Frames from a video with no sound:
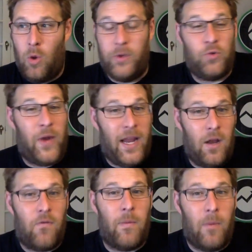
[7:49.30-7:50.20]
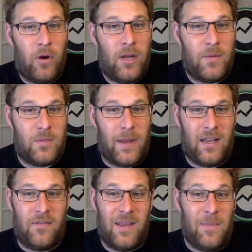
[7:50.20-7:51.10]
Or we train from a marketing
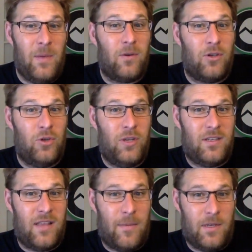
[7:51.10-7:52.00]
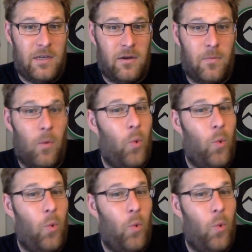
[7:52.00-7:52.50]
perspective to get people to tune into that material.